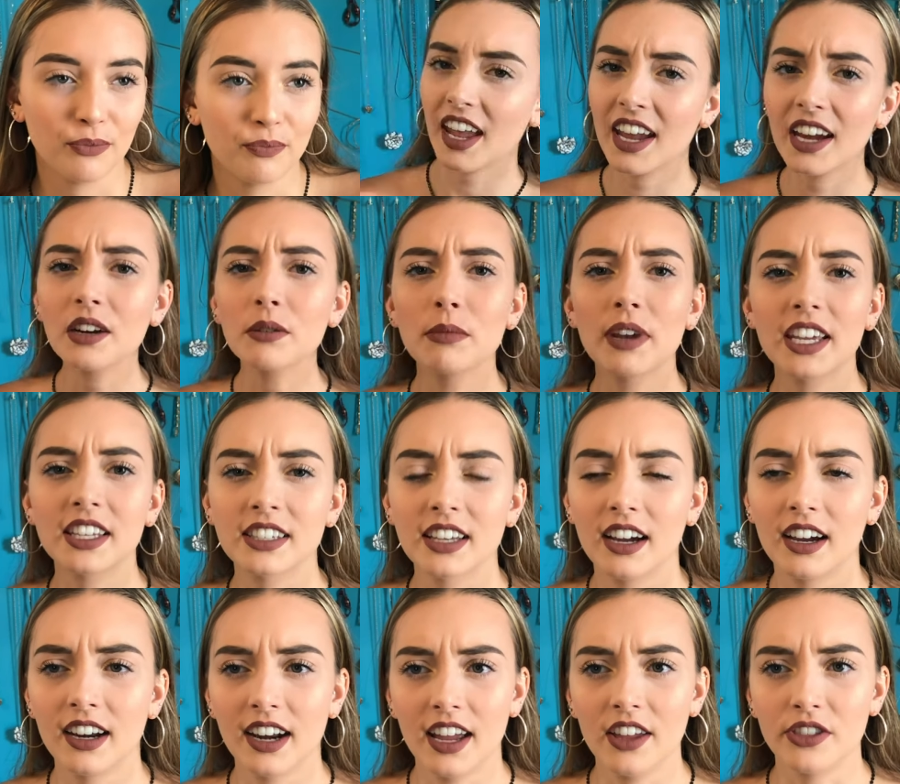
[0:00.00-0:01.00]
and makes
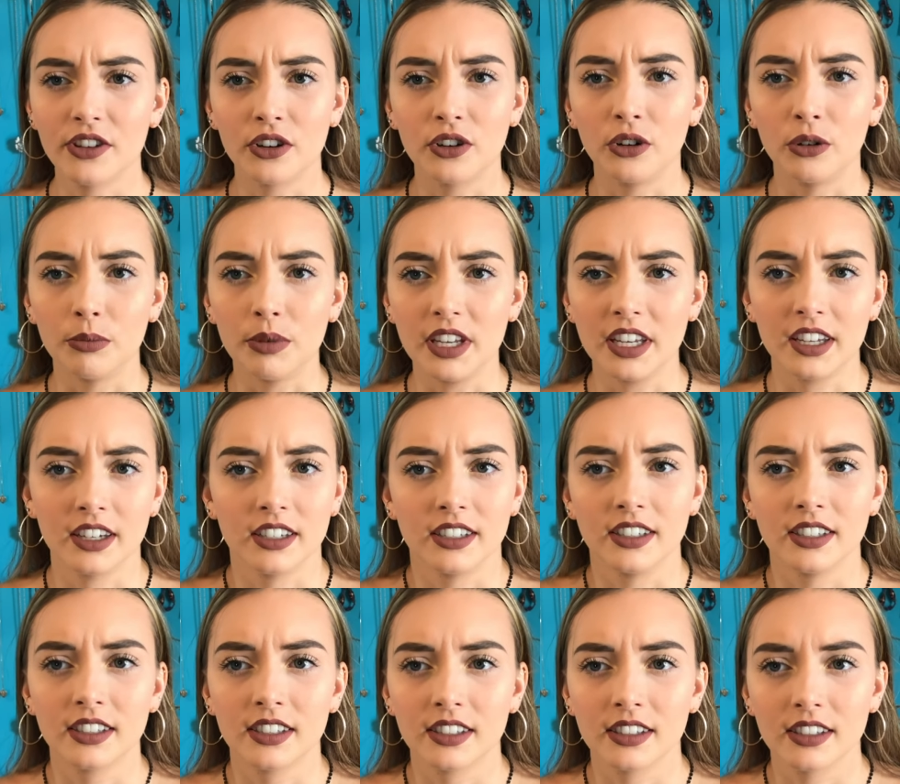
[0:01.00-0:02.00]
it unethical
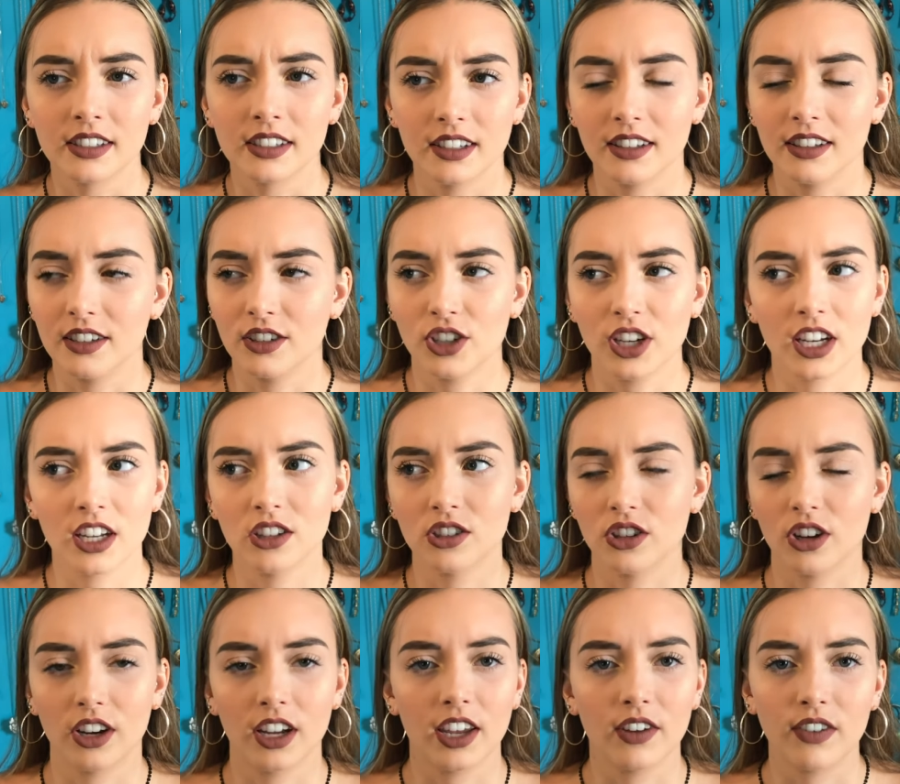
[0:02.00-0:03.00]
because the chickens
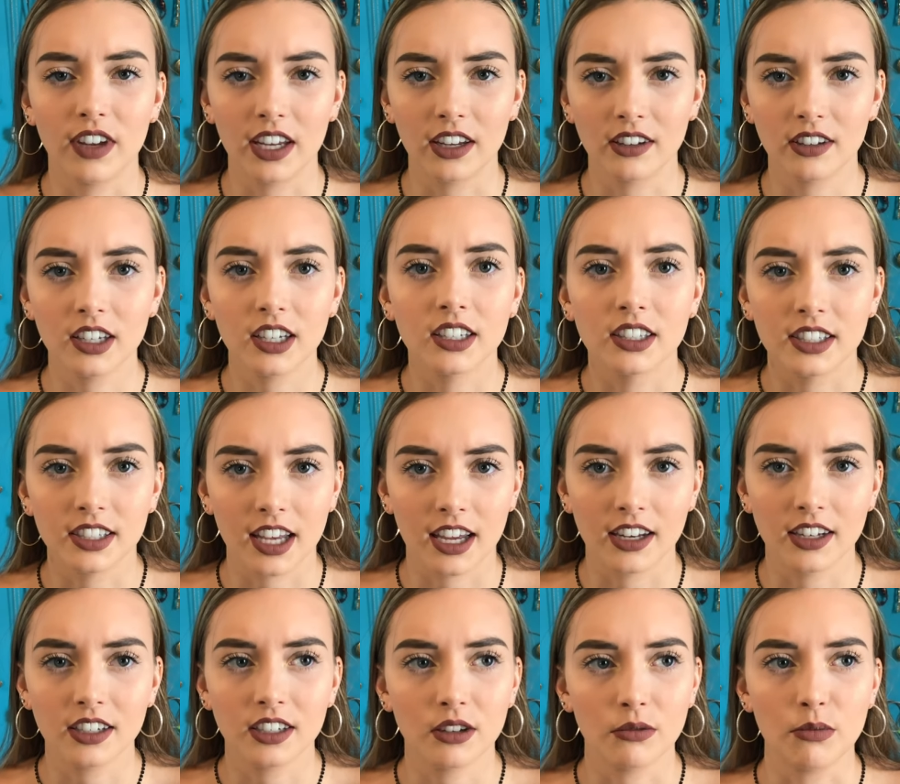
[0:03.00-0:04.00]
aren't giving
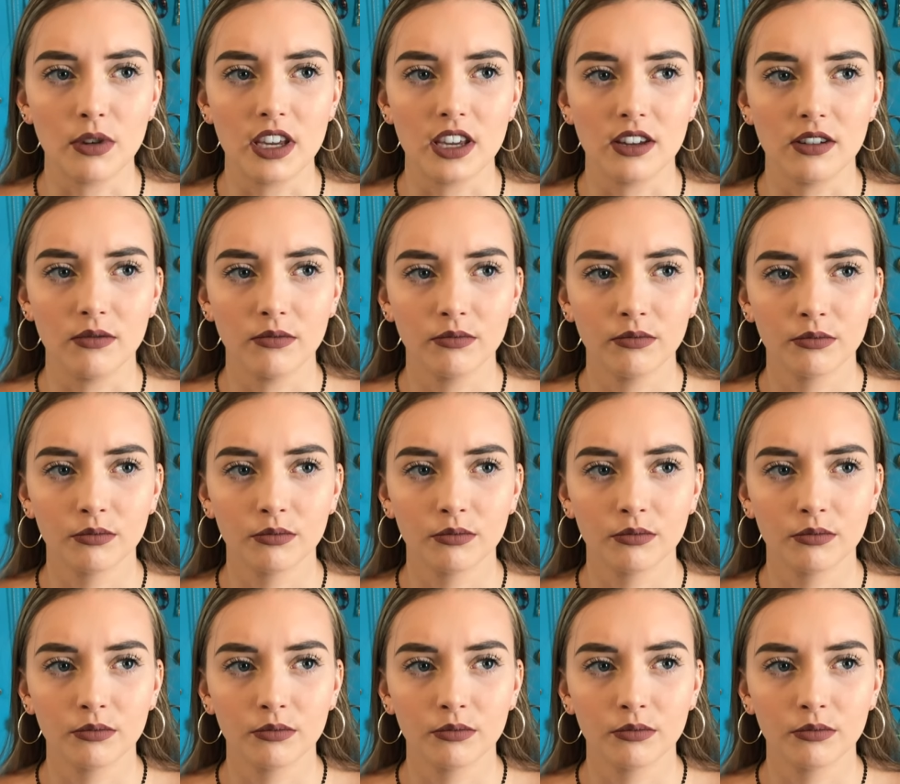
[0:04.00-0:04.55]
consent to be